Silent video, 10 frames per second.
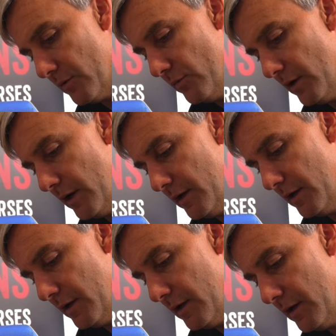to run
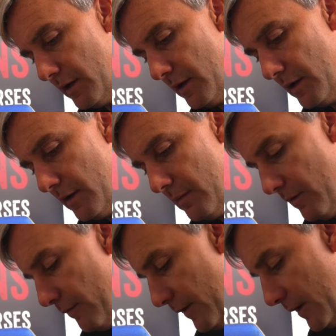
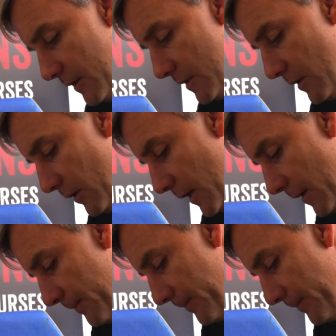my fingers along it